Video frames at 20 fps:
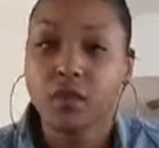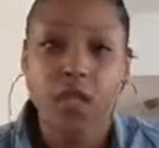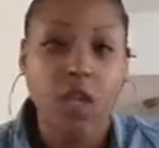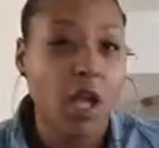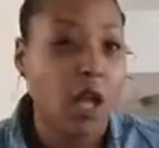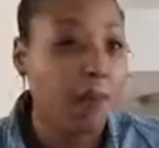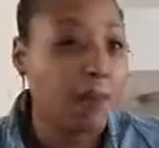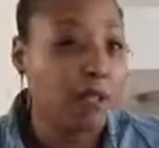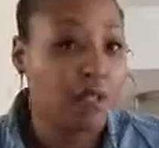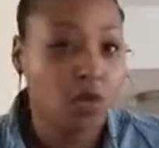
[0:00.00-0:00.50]

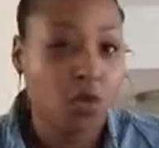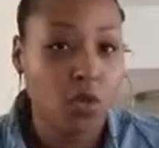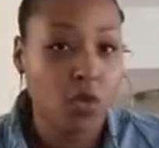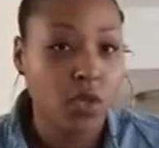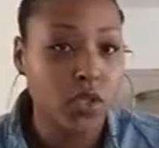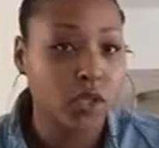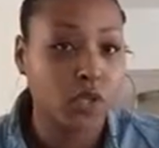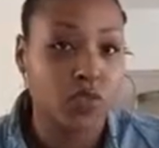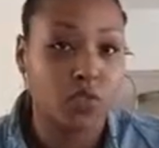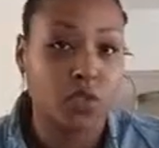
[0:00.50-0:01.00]
A
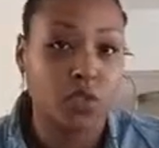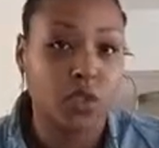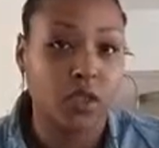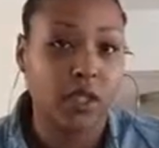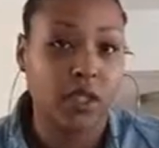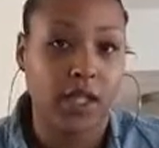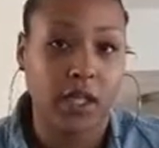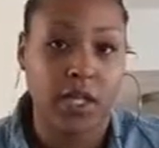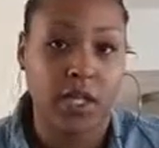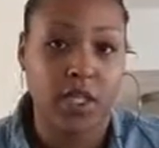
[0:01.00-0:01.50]
Taurus, you really
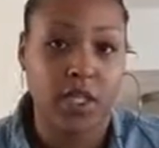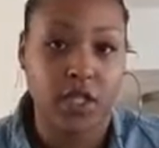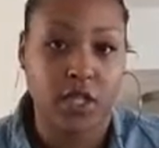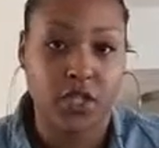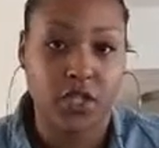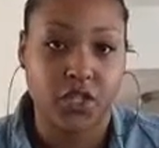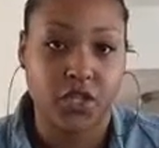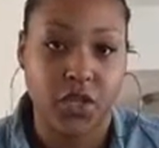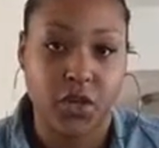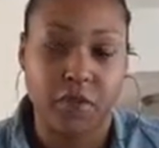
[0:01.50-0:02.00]
can't
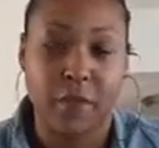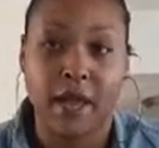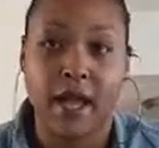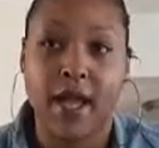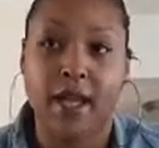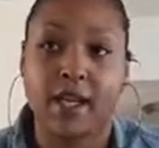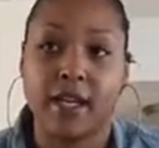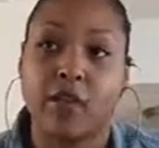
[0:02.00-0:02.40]
change their mind.